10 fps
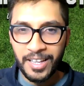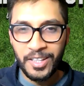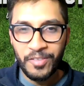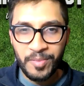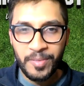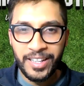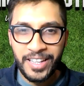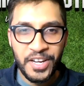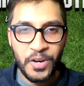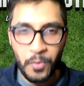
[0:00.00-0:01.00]
Hello,
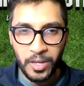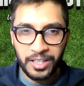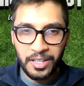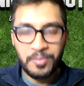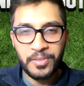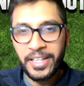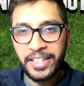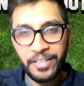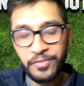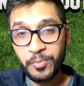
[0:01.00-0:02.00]
everybody. Welcome to Late
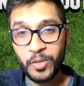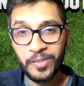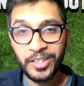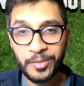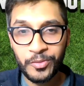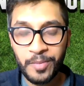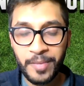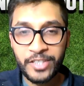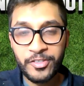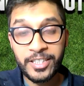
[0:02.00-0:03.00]
Night Football. Welcome to our
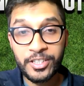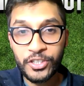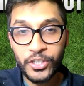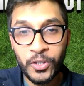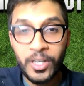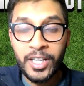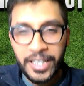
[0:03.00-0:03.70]
match reaction show.